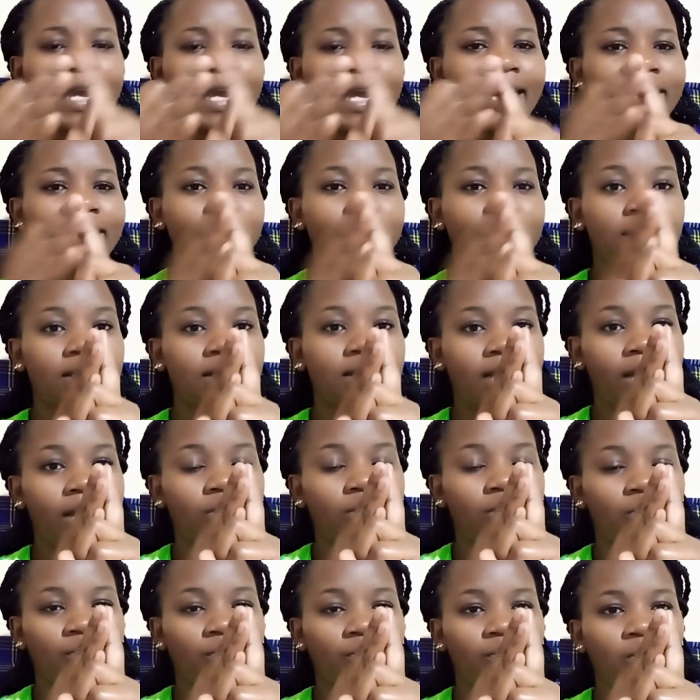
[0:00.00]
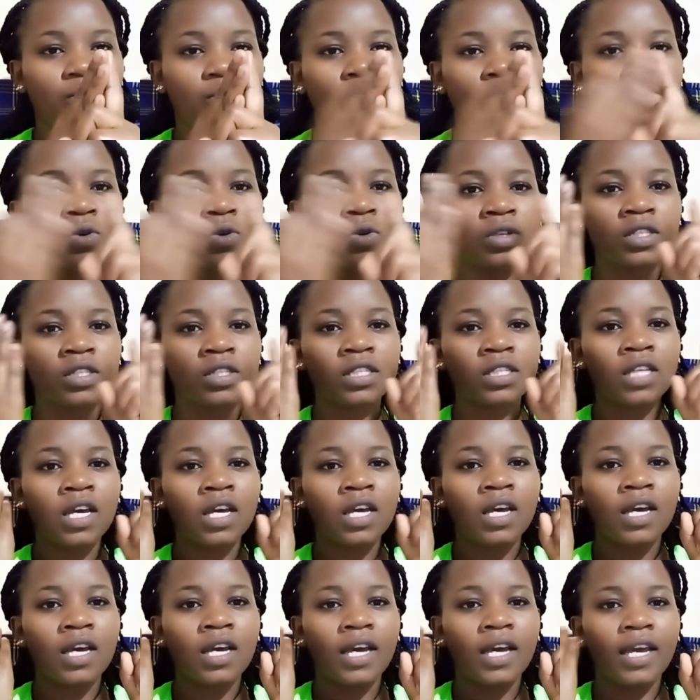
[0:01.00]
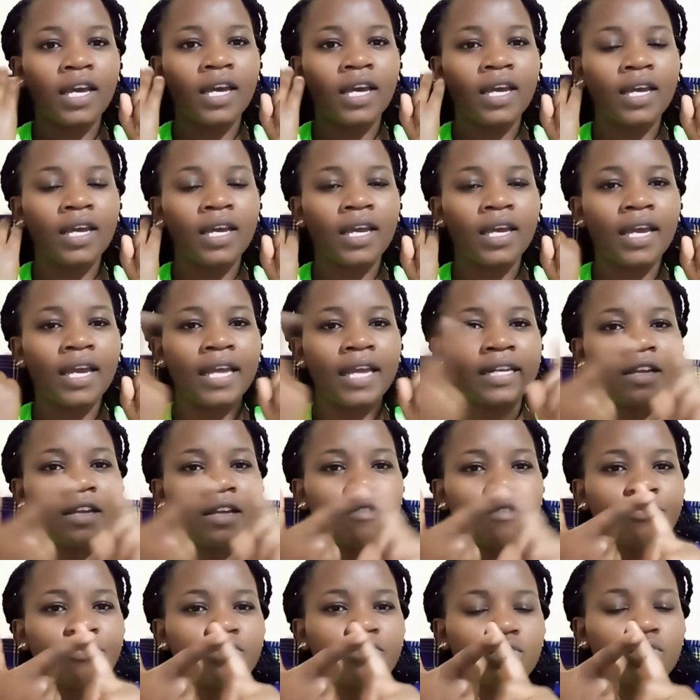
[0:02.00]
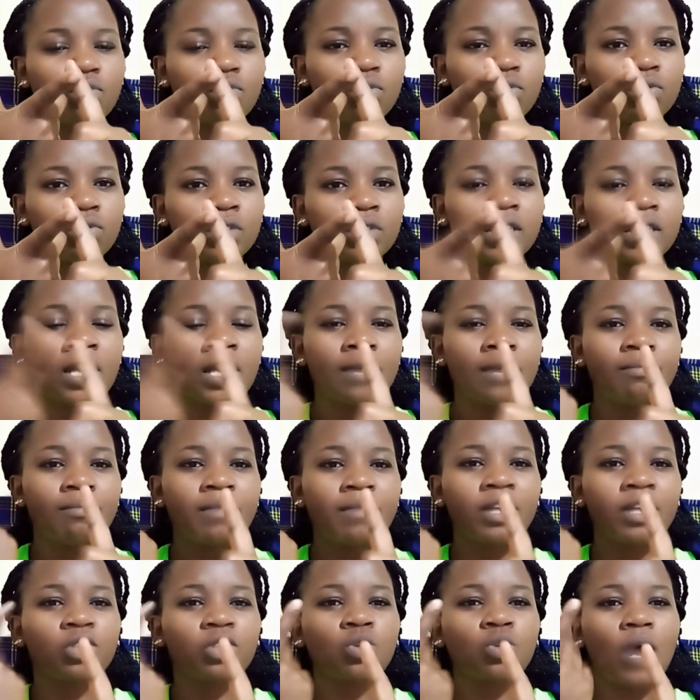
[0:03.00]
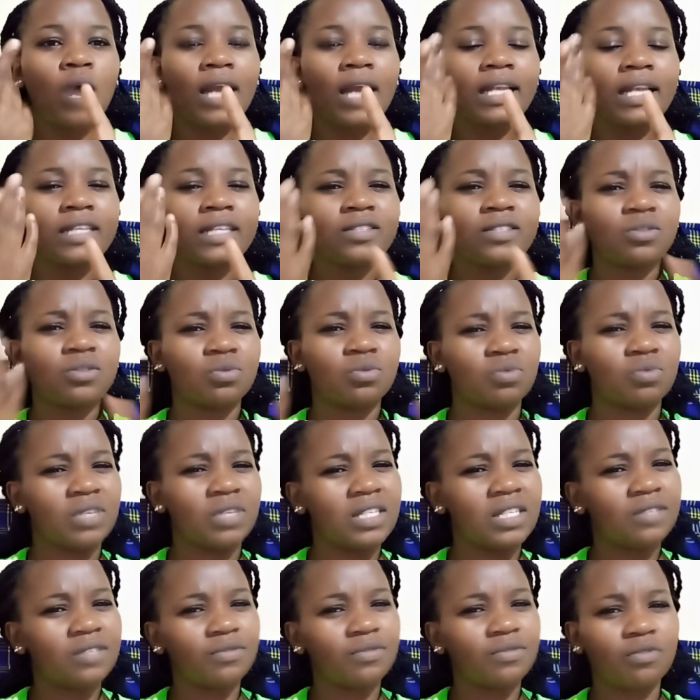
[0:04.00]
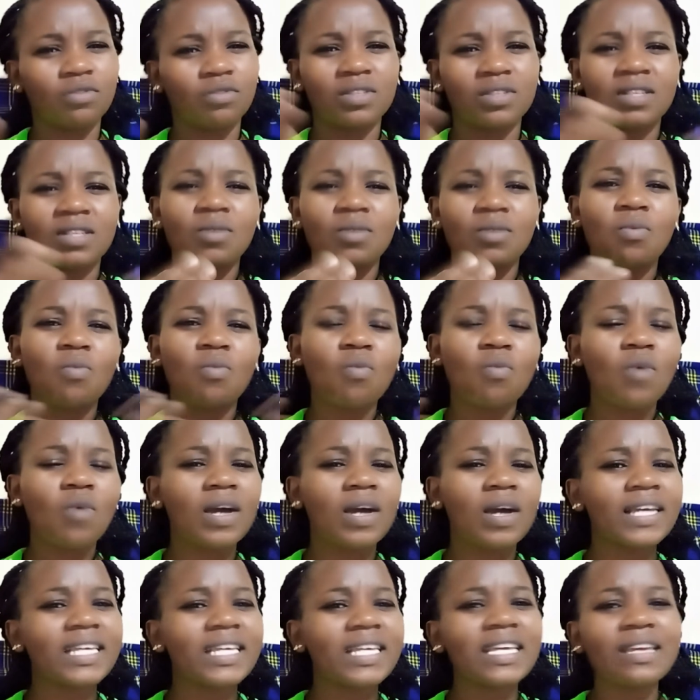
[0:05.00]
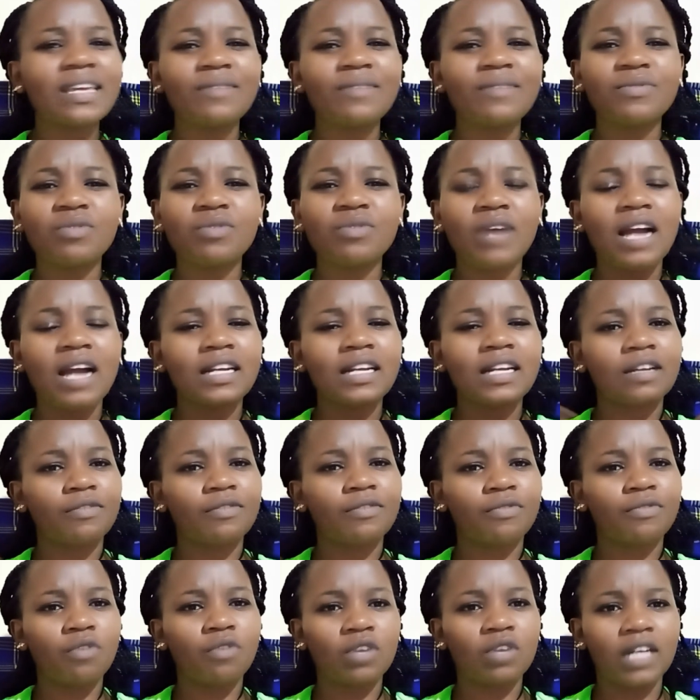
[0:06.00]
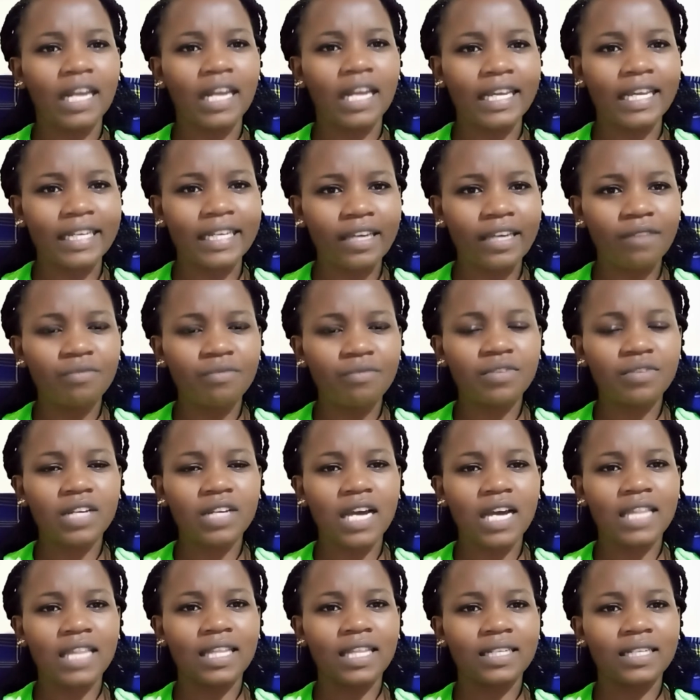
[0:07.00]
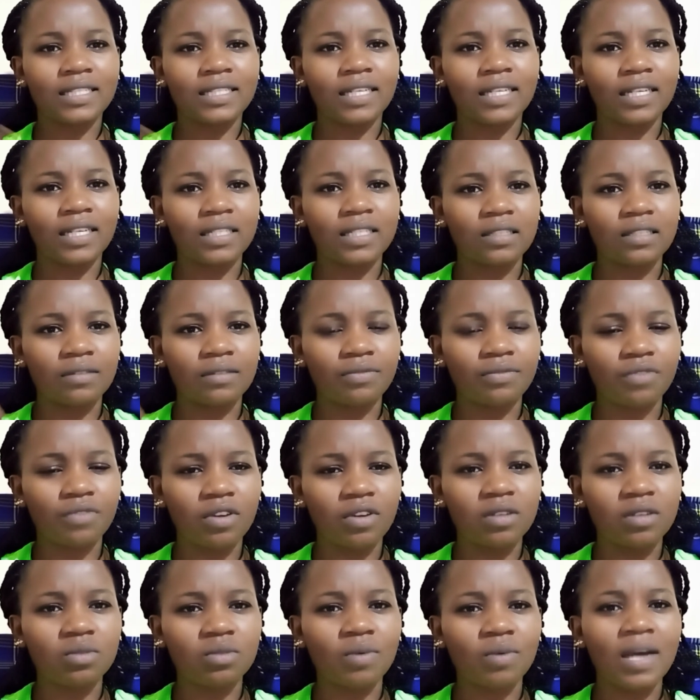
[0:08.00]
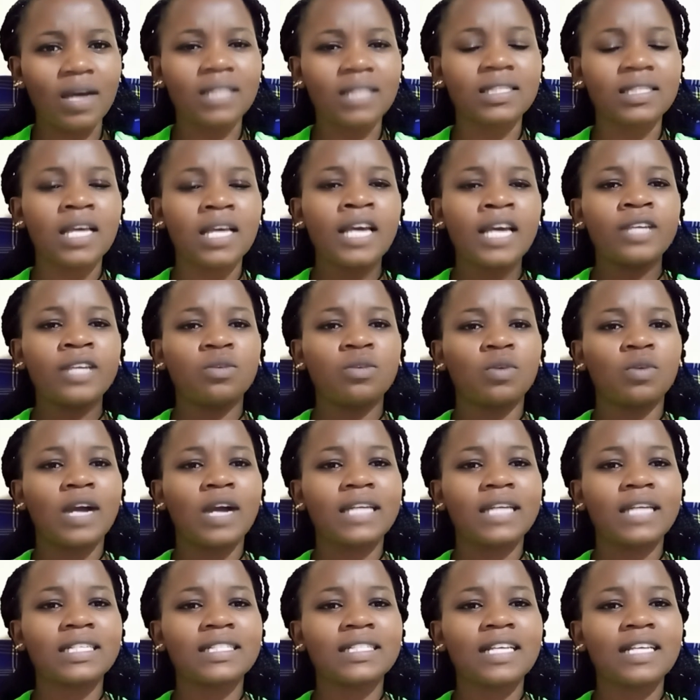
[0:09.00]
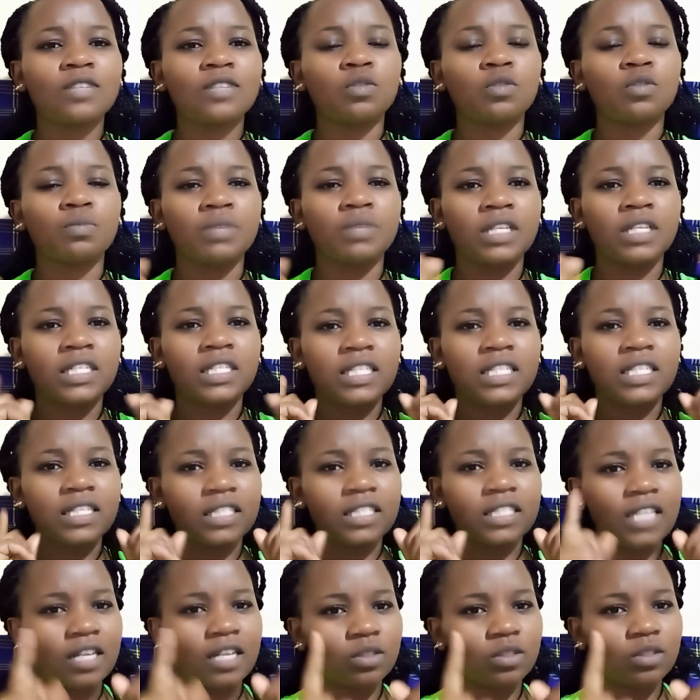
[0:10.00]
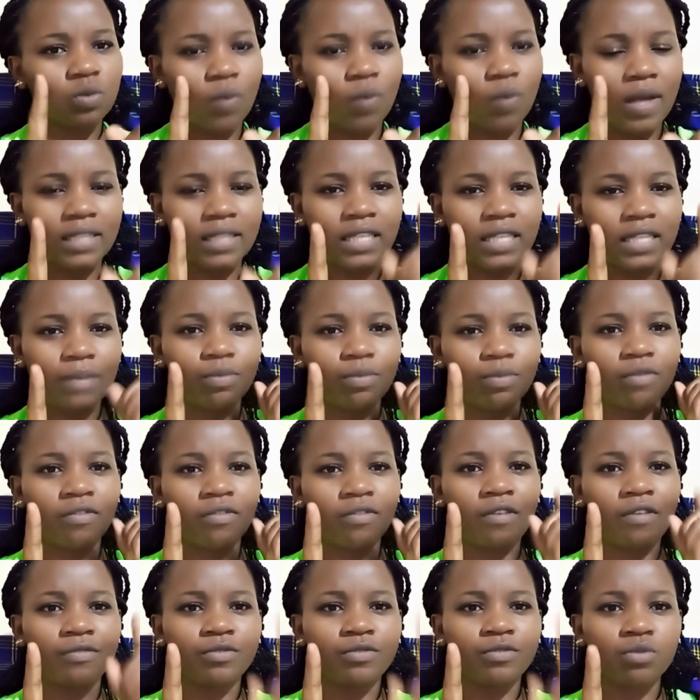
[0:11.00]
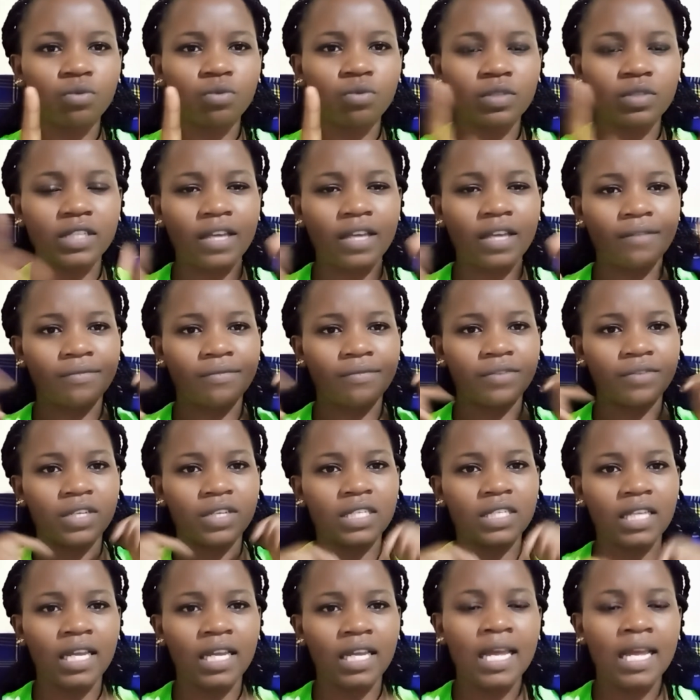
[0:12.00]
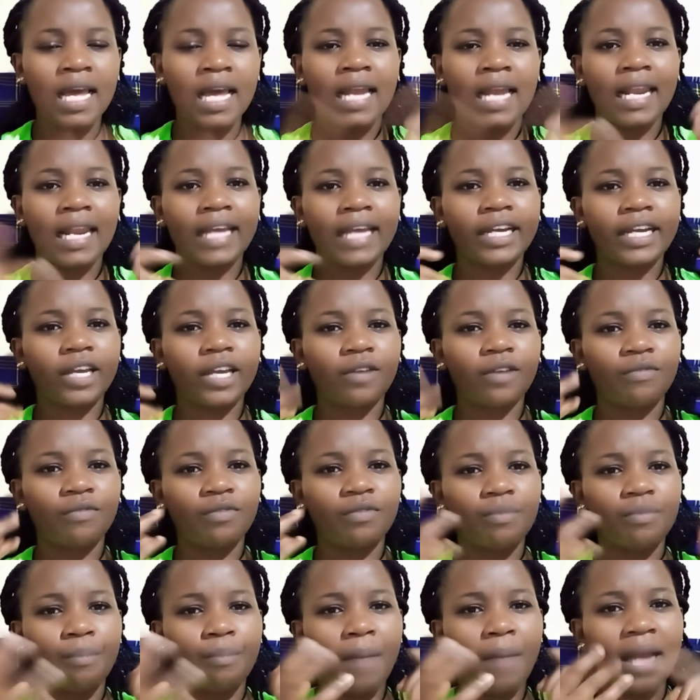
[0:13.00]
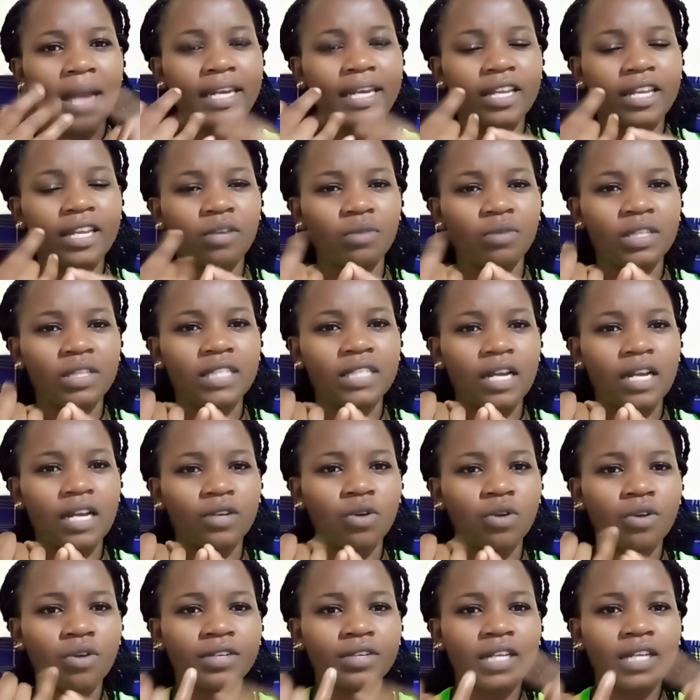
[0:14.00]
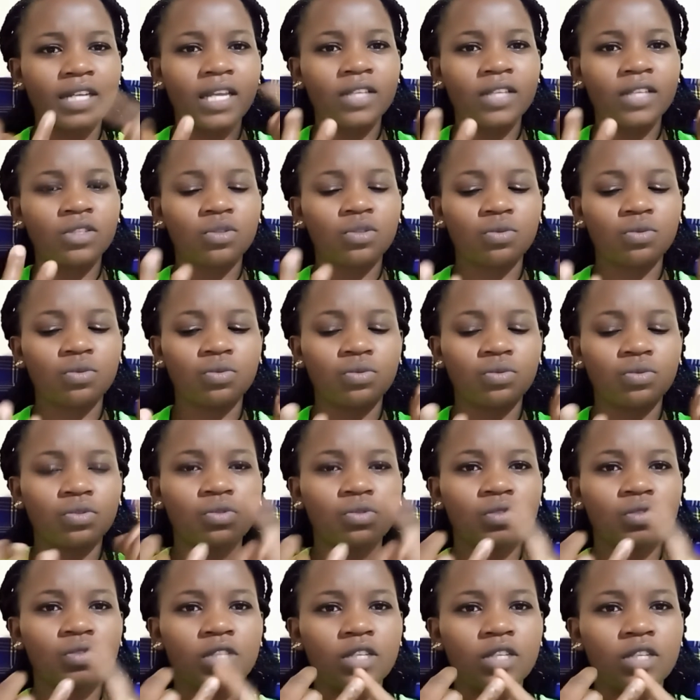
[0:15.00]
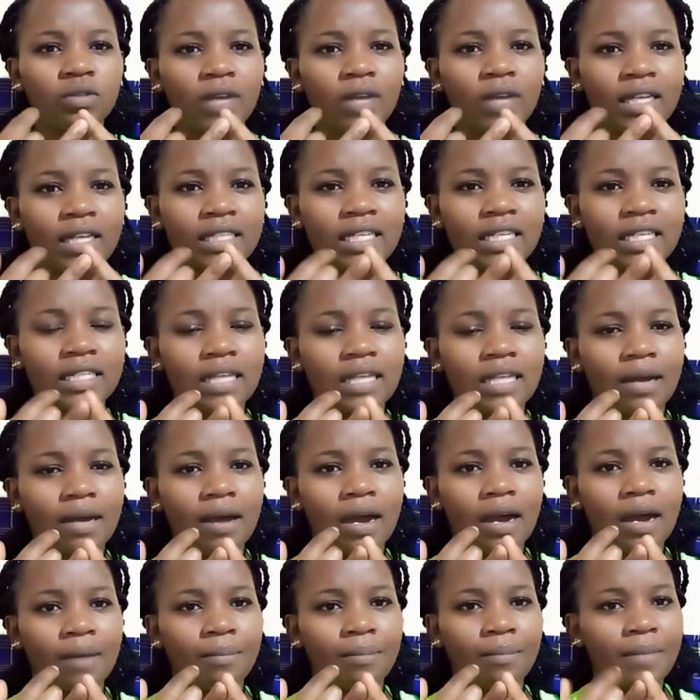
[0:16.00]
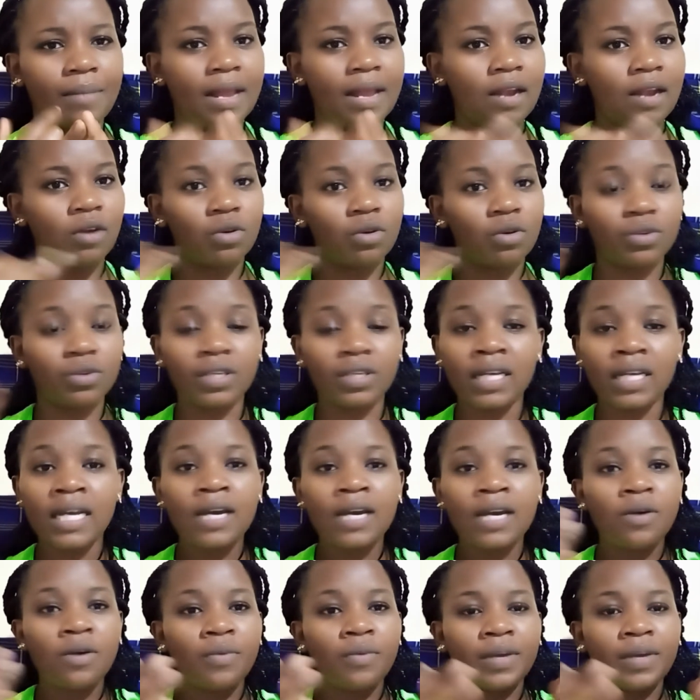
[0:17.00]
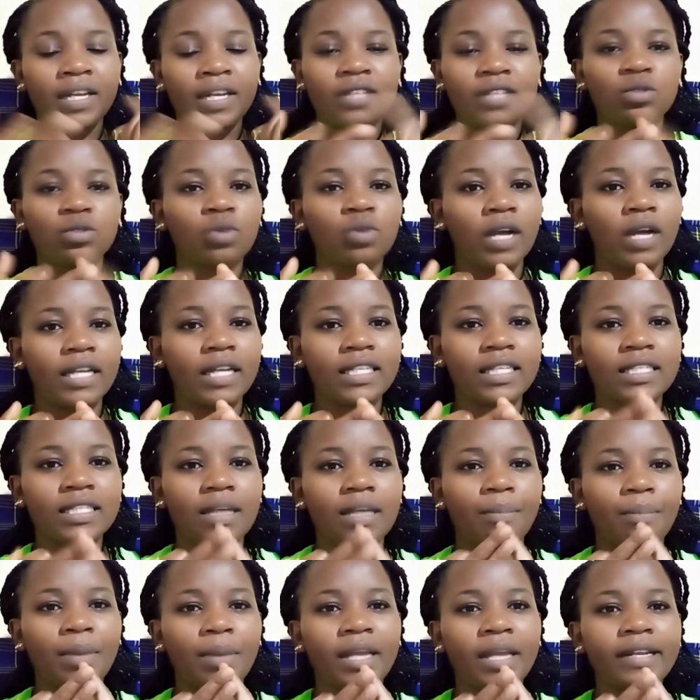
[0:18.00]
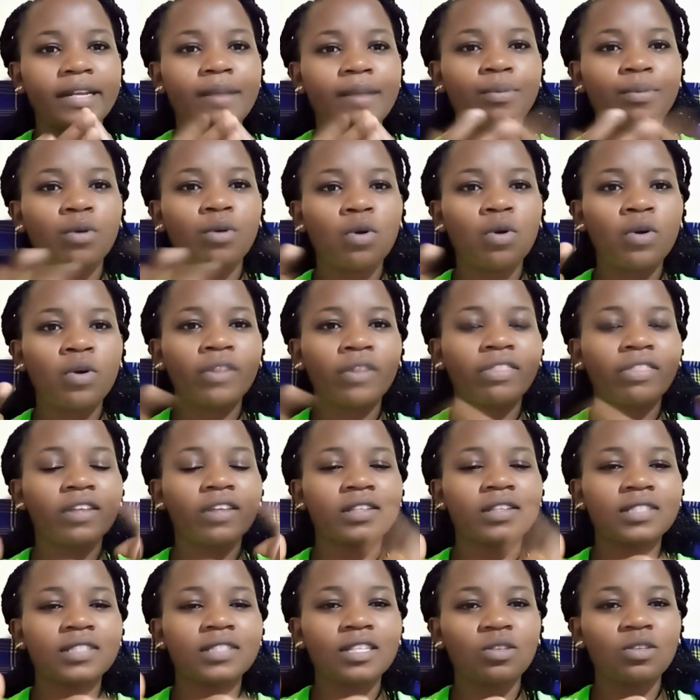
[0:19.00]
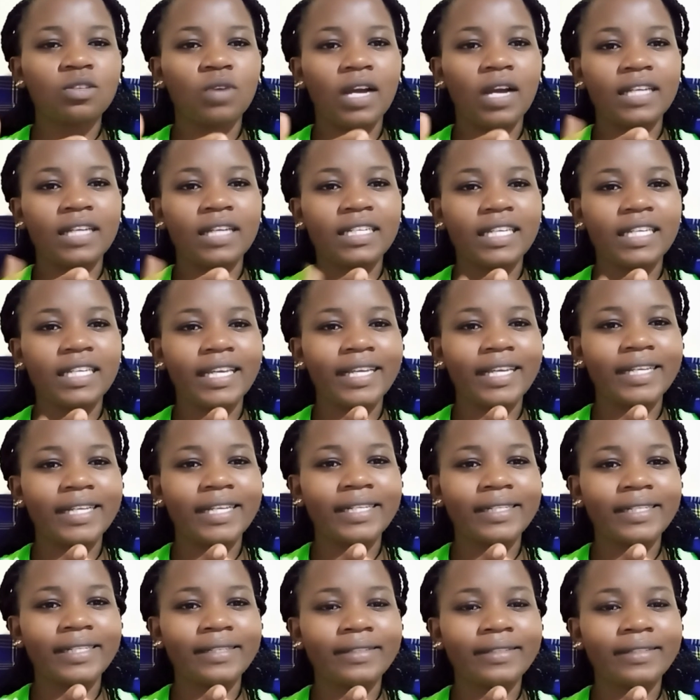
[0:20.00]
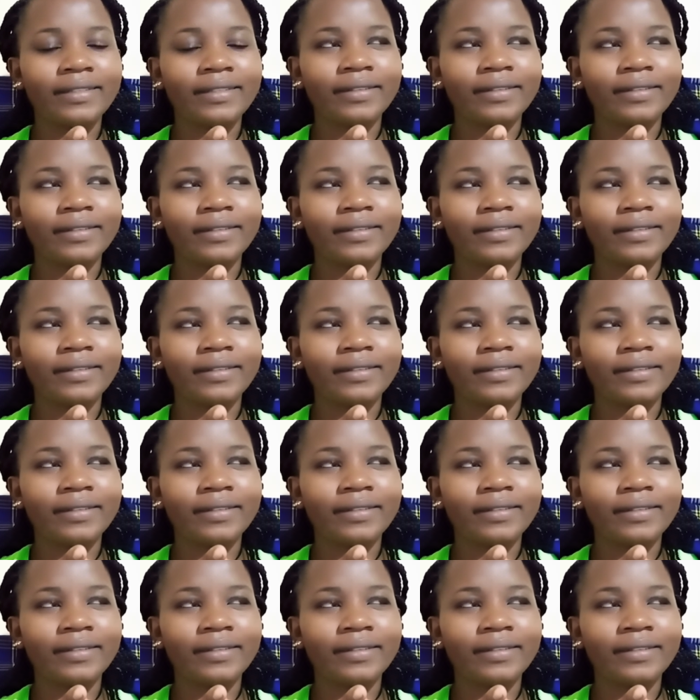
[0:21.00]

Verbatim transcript: and starch of course uh, and a fruit make sure at least you eat fruit if you can't afford like every other day different ones you can decide to be eating just one type of a fruit every day like if you, monday you eat an orange you, tuesday you can eat a, a melon wednesday you can eat a pineapple thursday you can eat